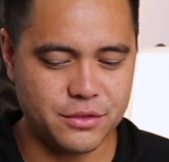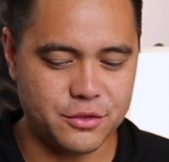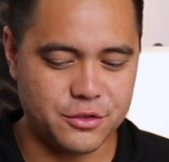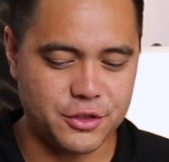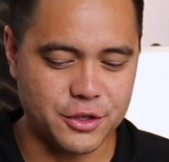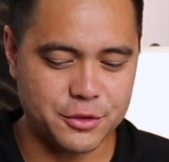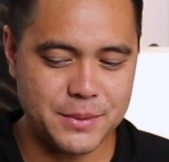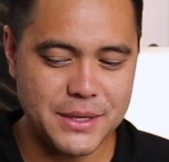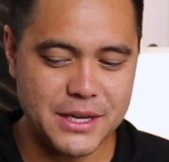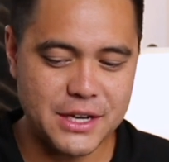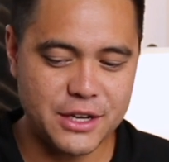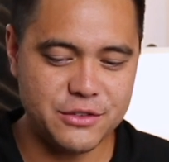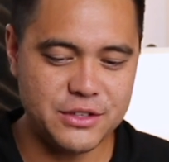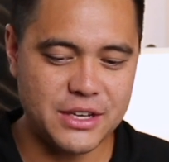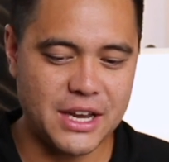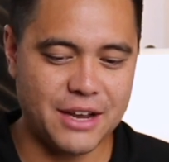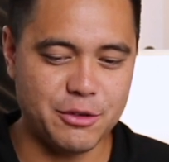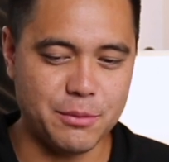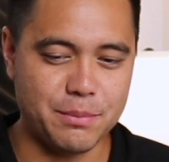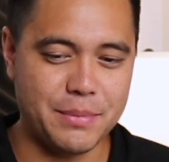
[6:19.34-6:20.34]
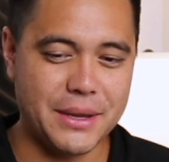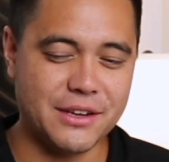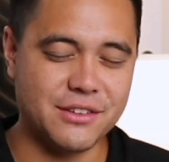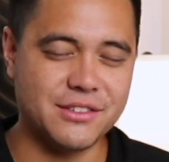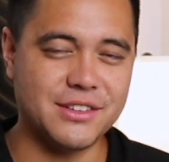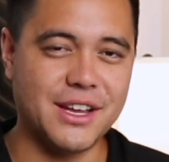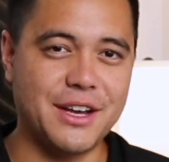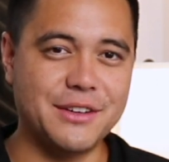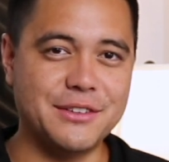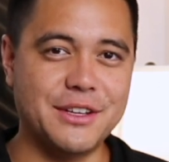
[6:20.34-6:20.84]
just because you have a big
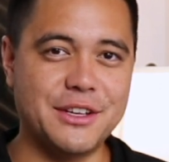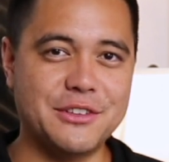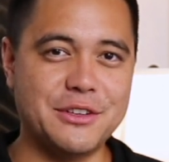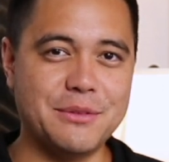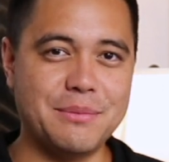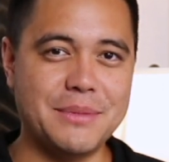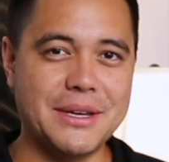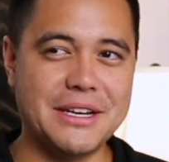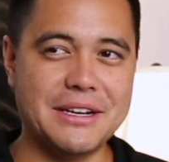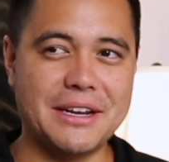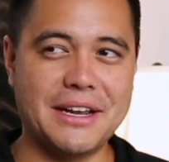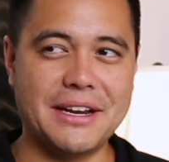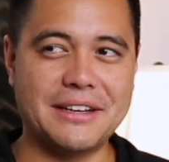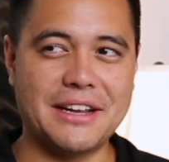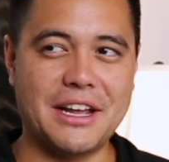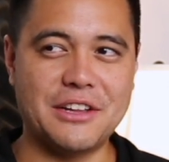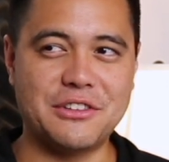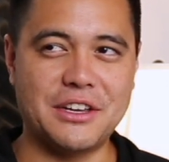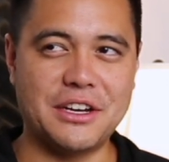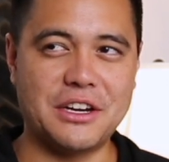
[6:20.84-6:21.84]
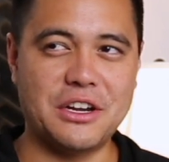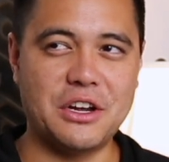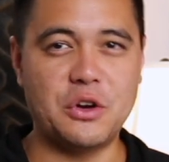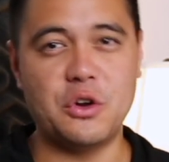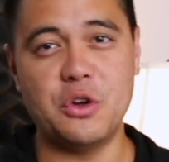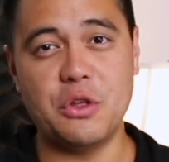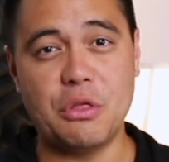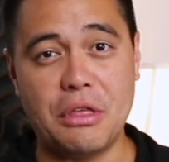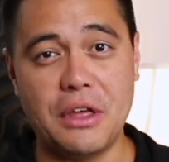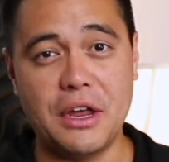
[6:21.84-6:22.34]
sound doesn't mean like that's like a
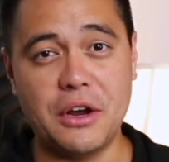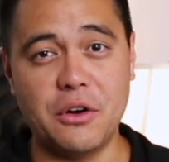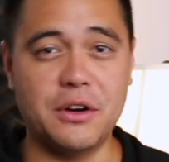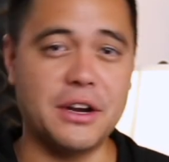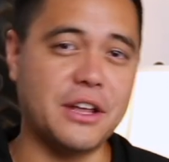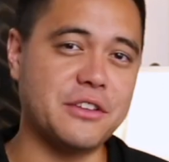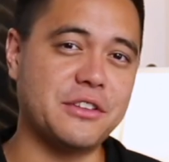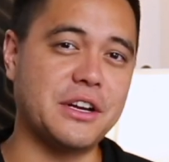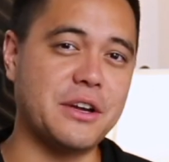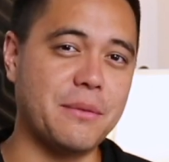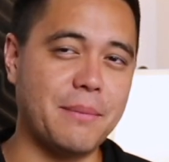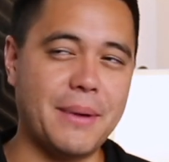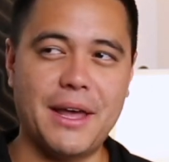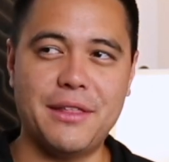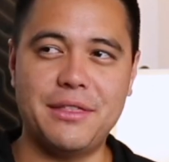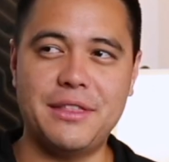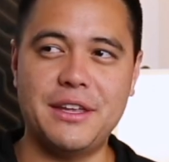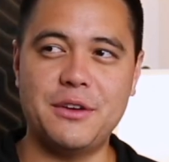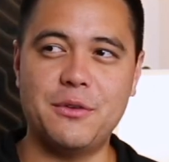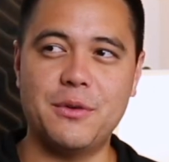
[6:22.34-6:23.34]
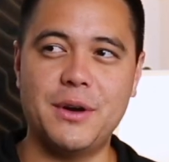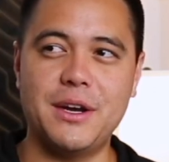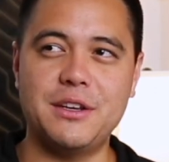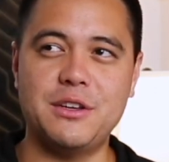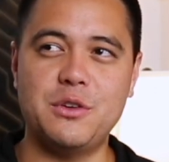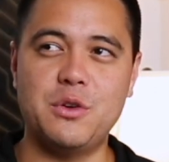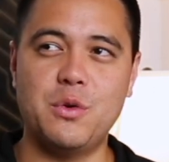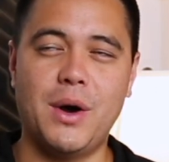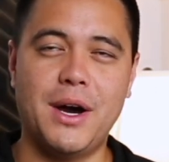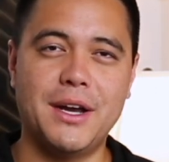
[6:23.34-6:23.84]
good thing or that's like a bad thing, right?
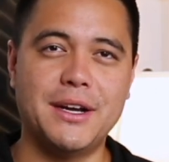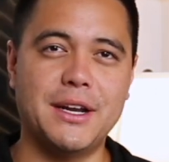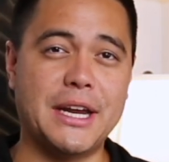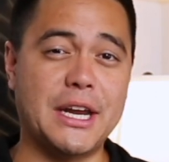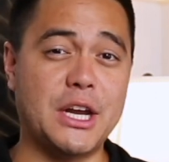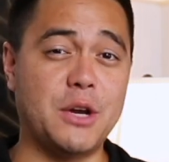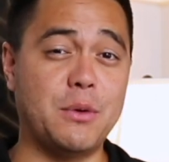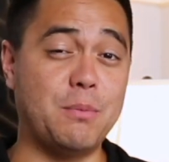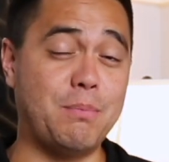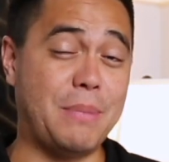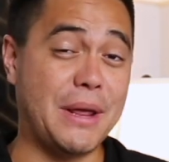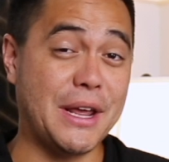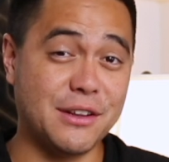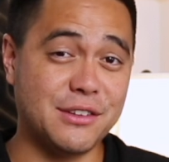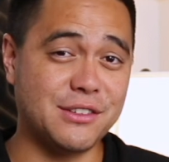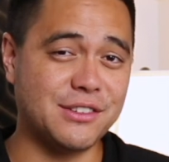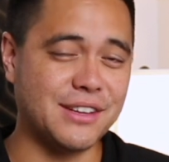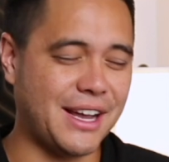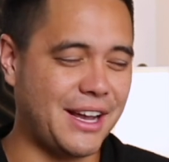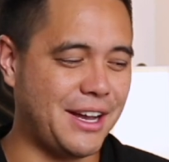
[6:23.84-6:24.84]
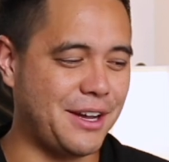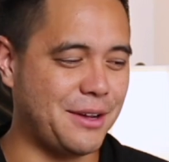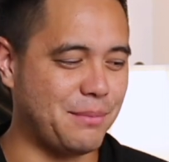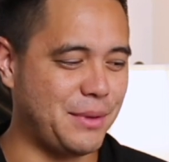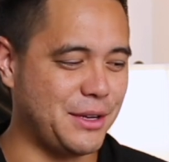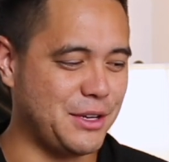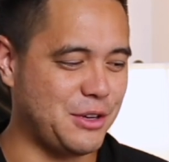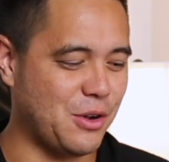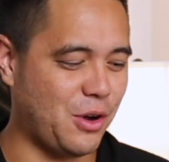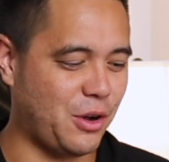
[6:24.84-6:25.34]
You want a big sound,
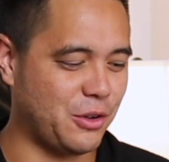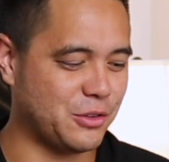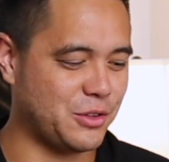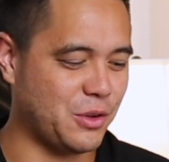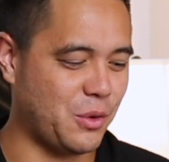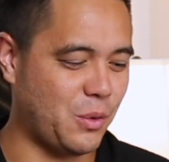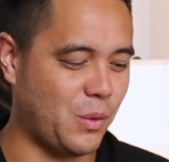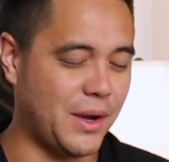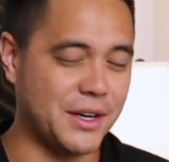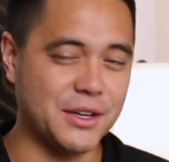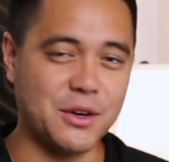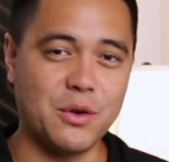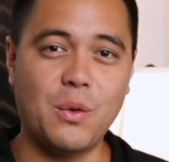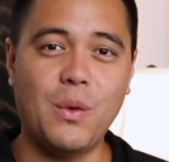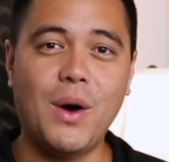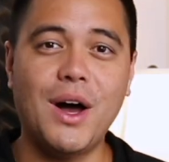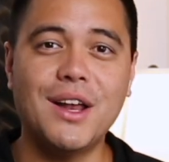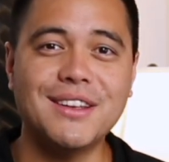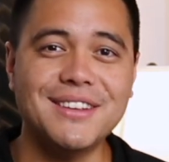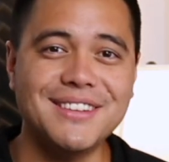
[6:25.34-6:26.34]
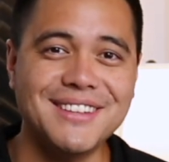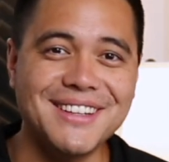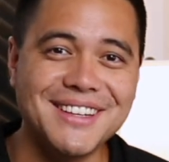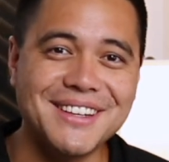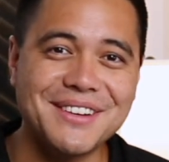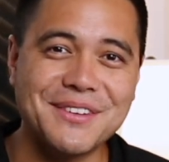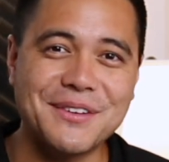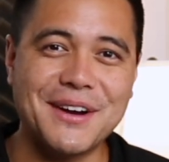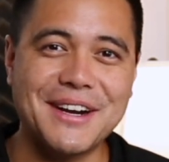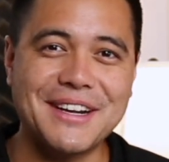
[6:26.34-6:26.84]
but you also want
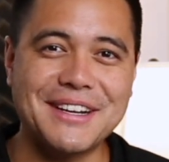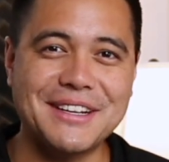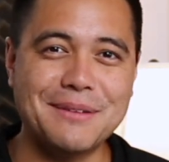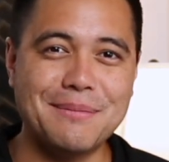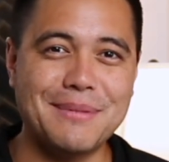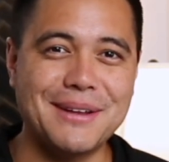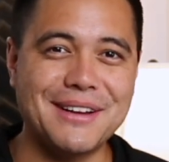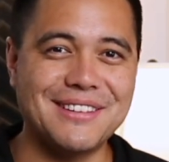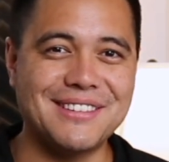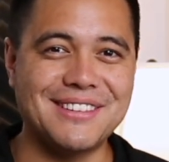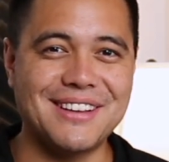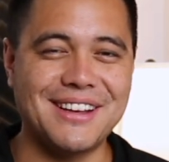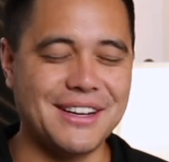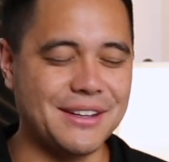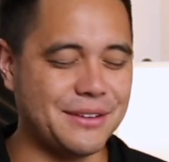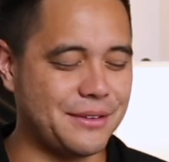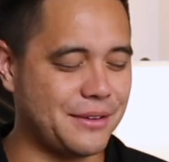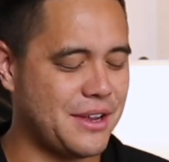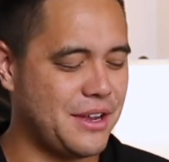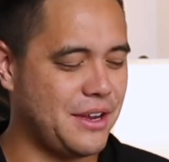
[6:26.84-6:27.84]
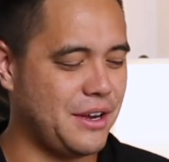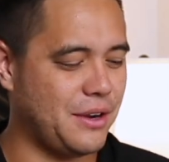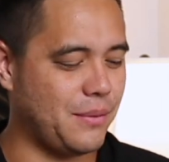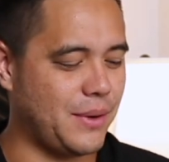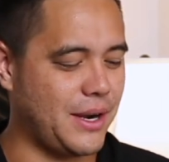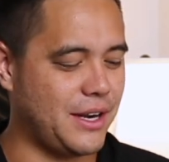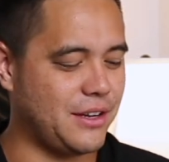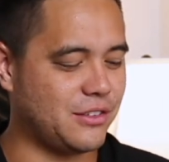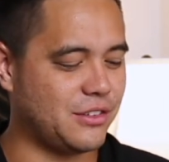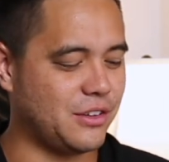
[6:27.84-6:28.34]
quality, right, in a big sound,
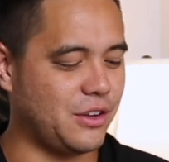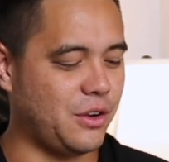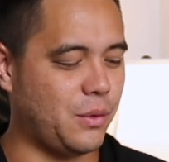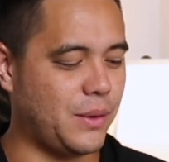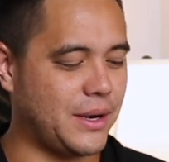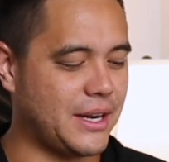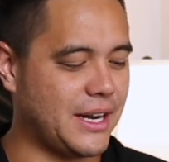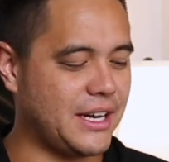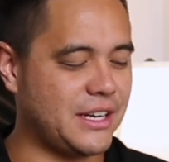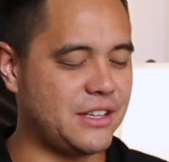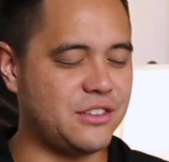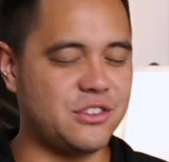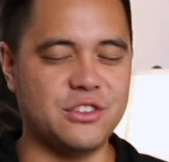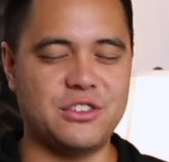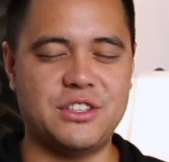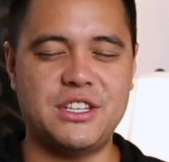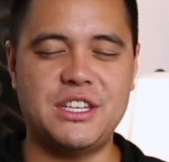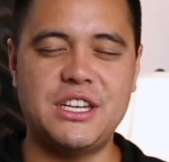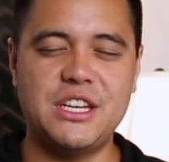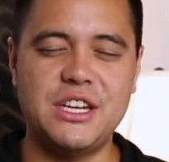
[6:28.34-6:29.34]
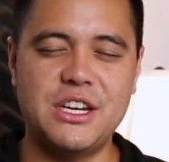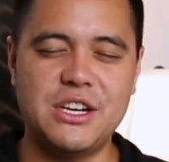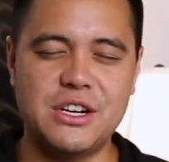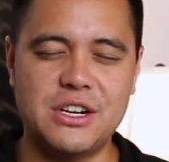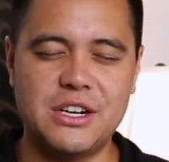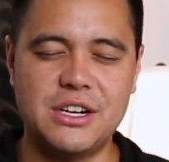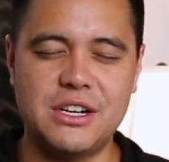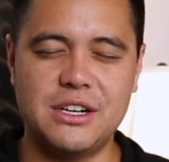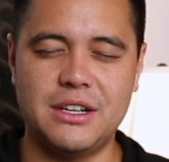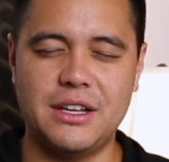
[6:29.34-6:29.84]
right? So when I just
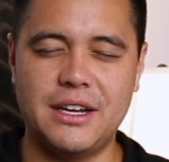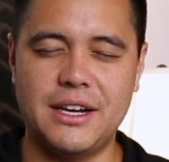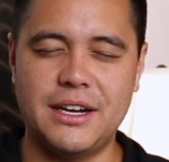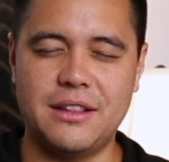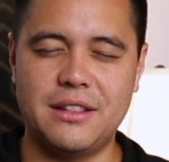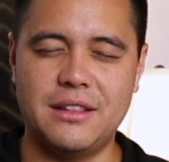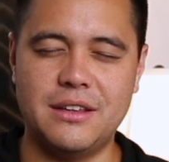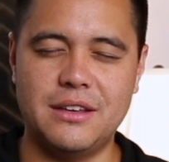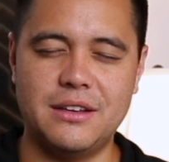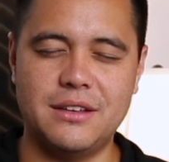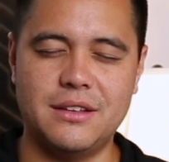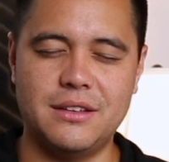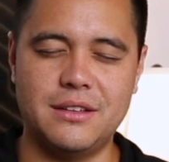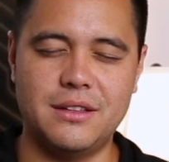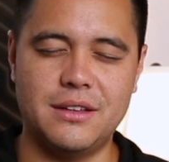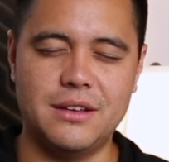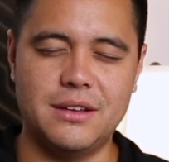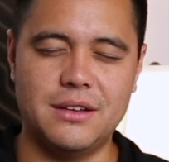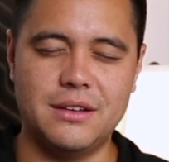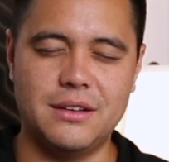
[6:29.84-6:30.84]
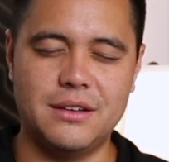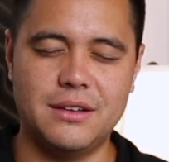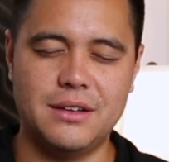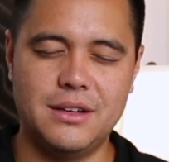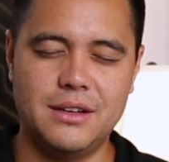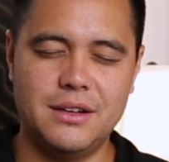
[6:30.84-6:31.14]
hear like the